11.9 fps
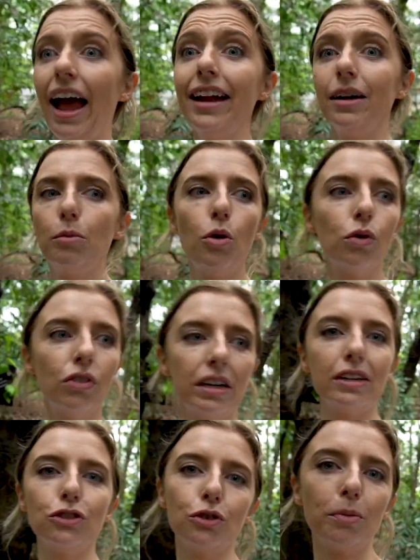and I'm
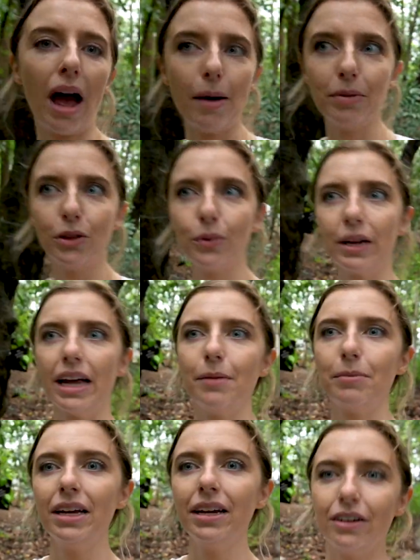already super happy that we
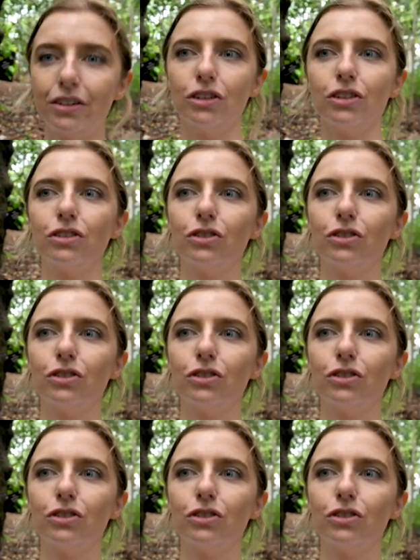came here because it's